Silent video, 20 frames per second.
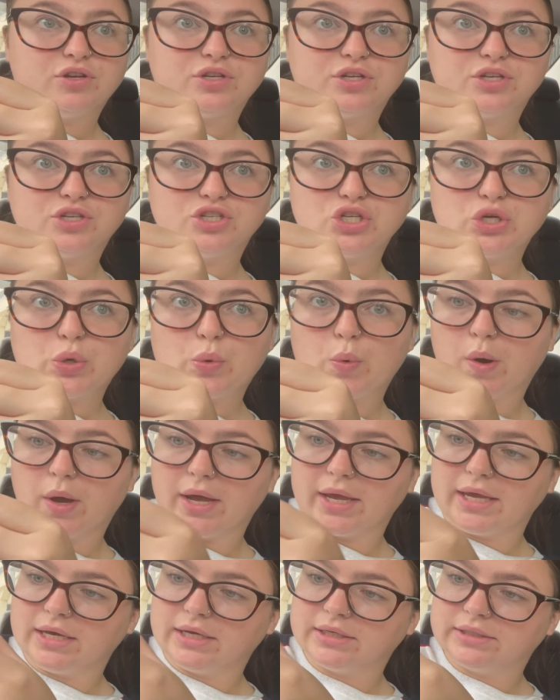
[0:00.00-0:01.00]
to
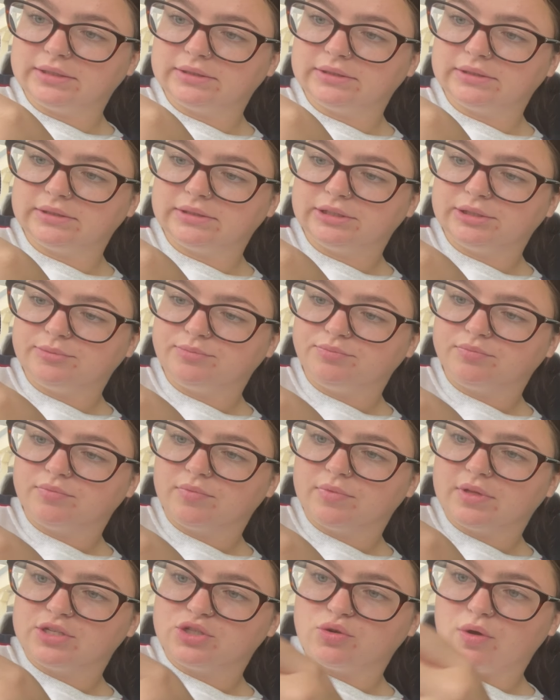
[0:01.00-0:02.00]
enjoy.
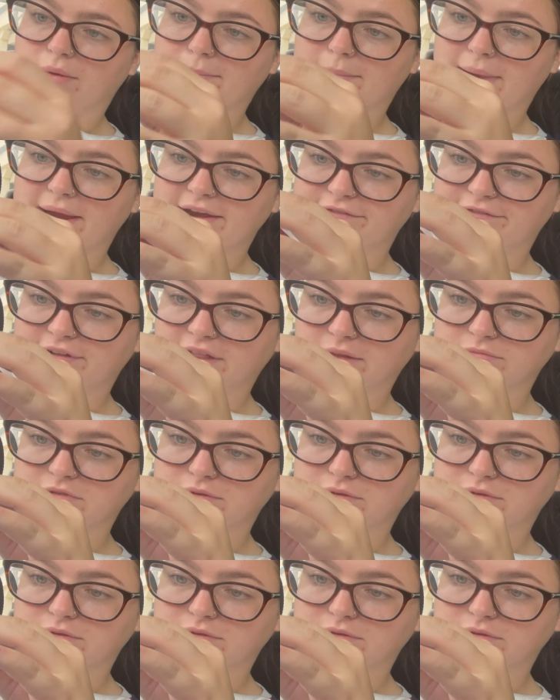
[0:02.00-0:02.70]
So I might film